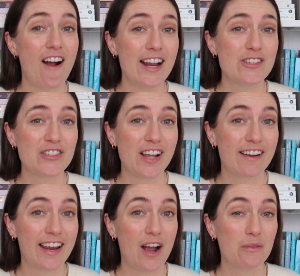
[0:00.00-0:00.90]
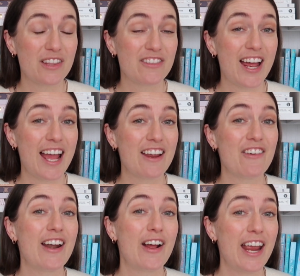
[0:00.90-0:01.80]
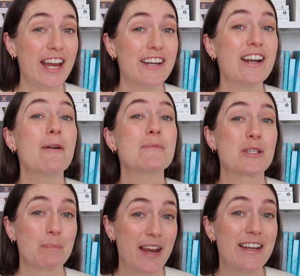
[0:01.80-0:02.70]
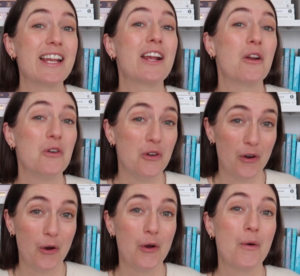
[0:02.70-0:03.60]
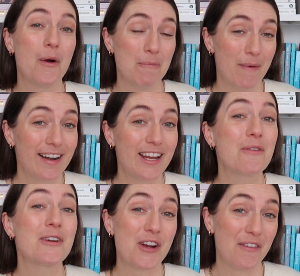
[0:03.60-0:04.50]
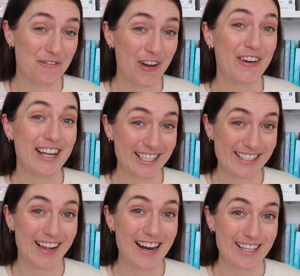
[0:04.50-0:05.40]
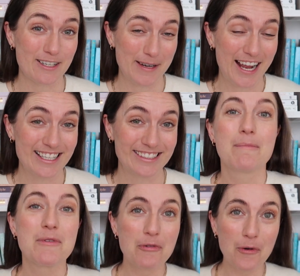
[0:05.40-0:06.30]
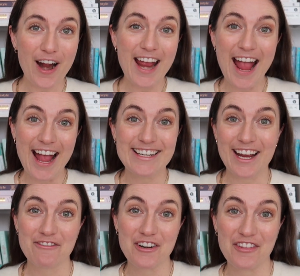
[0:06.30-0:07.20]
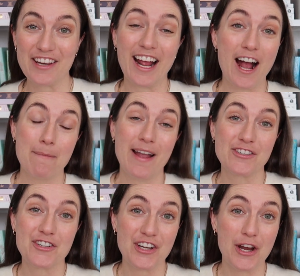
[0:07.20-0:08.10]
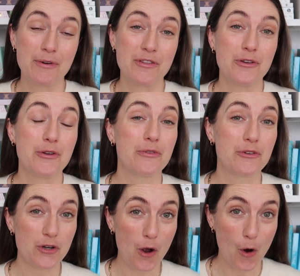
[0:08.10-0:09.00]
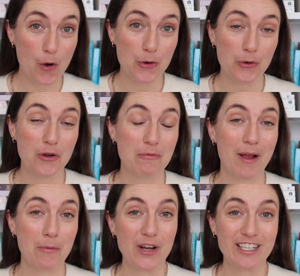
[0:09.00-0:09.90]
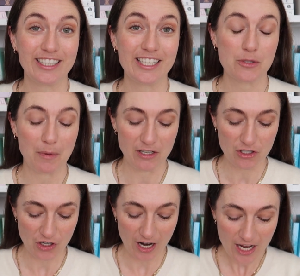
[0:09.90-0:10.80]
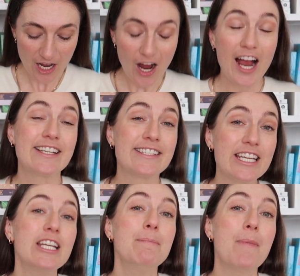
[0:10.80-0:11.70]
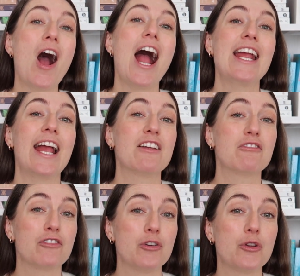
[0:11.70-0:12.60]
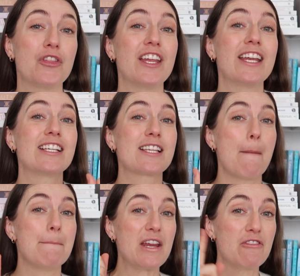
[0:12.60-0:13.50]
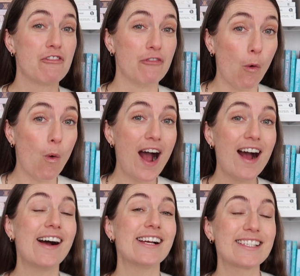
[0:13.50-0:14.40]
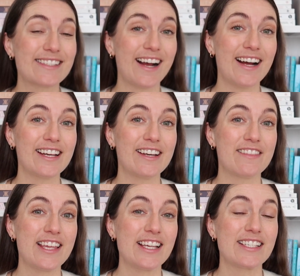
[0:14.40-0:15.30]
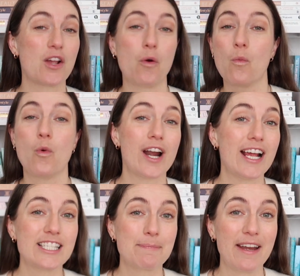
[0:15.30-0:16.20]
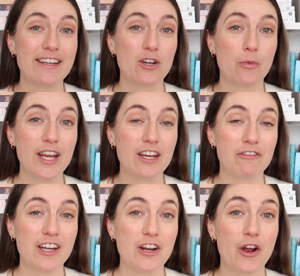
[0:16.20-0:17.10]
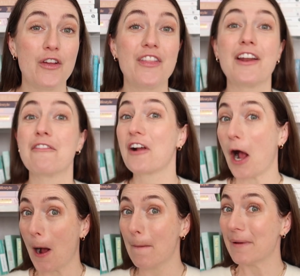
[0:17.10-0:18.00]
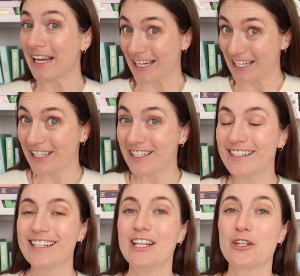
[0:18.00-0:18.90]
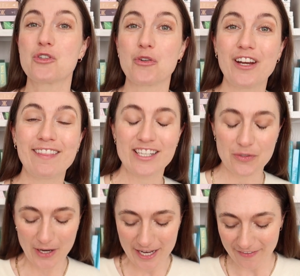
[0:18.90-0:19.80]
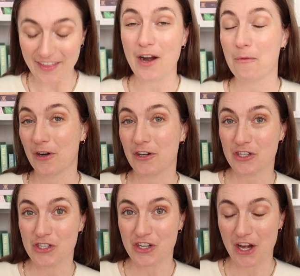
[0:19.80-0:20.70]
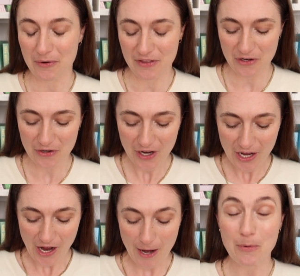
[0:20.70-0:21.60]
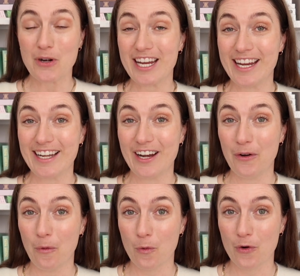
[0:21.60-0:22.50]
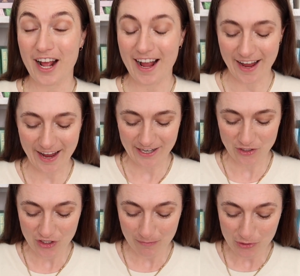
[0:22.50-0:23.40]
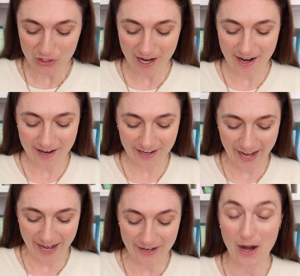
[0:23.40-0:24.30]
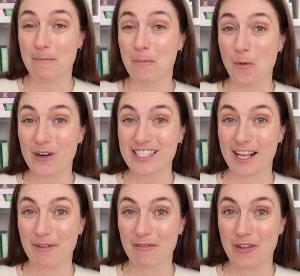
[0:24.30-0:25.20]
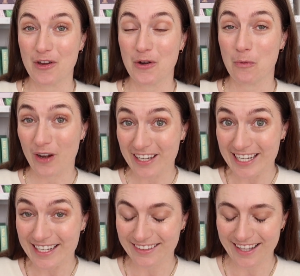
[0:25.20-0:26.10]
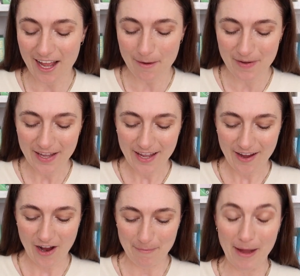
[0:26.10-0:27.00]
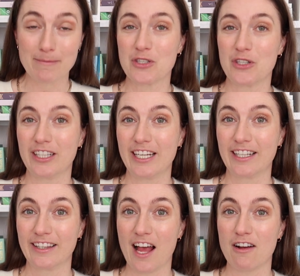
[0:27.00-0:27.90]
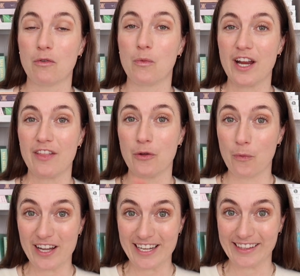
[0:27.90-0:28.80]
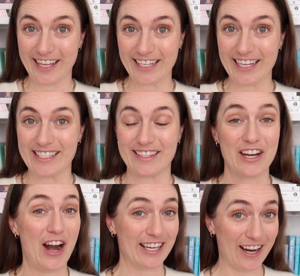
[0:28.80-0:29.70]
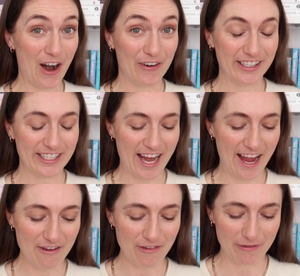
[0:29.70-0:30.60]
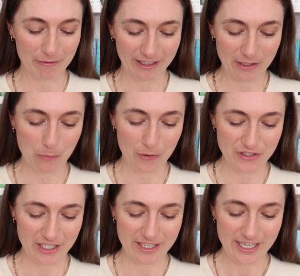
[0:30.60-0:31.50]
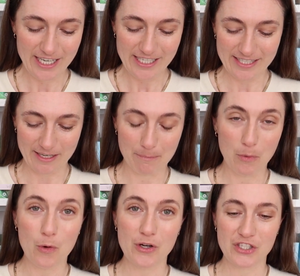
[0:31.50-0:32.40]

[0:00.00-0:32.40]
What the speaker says: I just hung out with Dave and I ended up spending no money, which I'm very excited about. Before I add everything up and share with you the total of my weekly expenditure, I did buy a few things before I started this what I spend in a week video that have come in during this week that I wanted to share with you. I put in an order at Gymshark and I bought some of the Whitney collab. I'm absolutely in love with the Whitney leggings that I currently have and really wanted some more.